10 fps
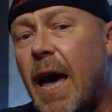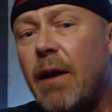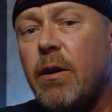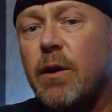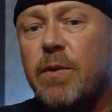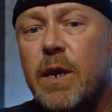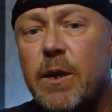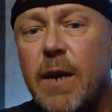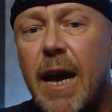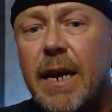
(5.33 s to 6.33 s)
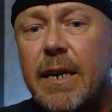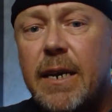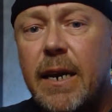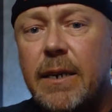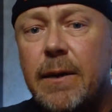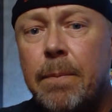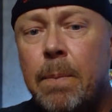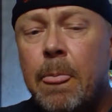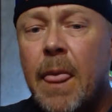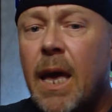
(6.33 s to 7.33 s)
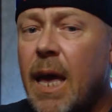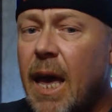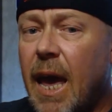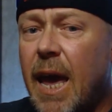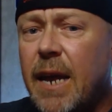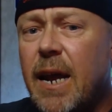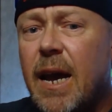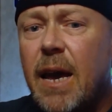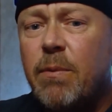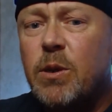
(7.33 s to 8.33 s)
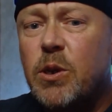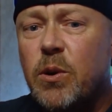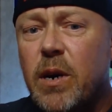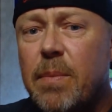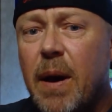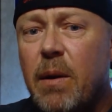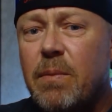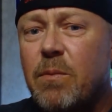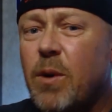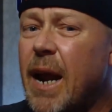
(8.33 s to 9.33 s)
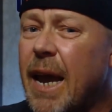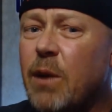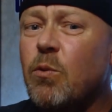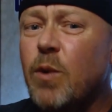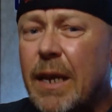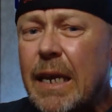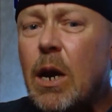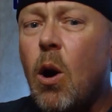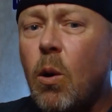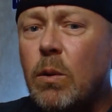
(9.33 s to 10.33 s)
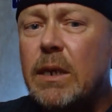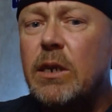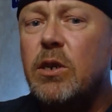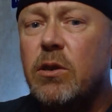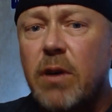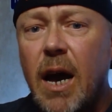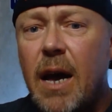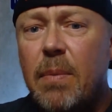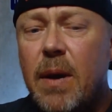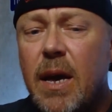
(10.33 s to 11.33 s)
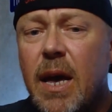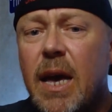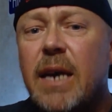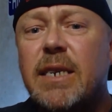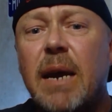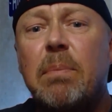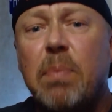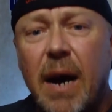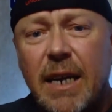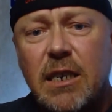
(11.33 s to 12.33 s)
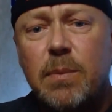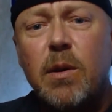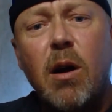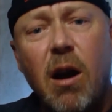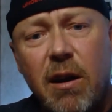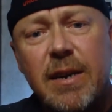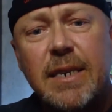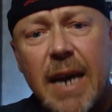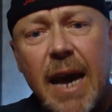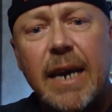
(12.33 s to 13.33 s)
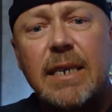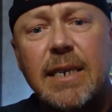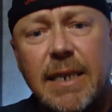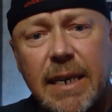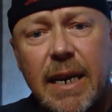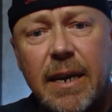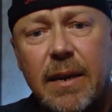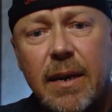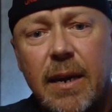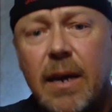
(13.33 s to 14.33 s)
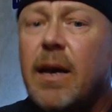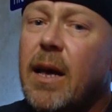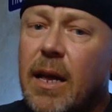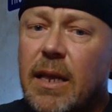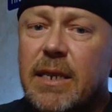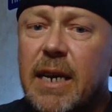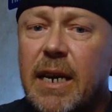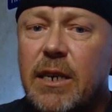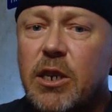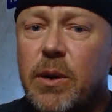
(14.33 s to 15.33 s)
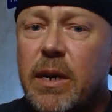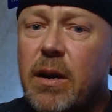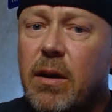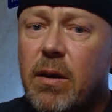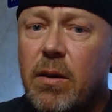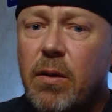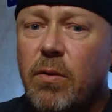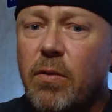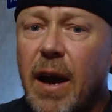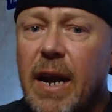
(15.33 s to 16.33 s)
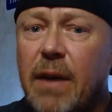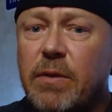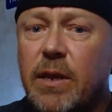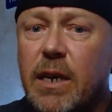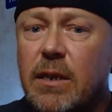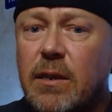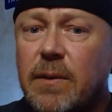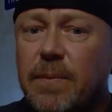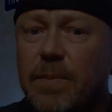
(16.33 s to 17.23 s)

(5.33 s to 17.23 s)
out of the United Kingdom, and I have a story about what I can really only describe as a possible heart attack at sea. Let's get into it right after this.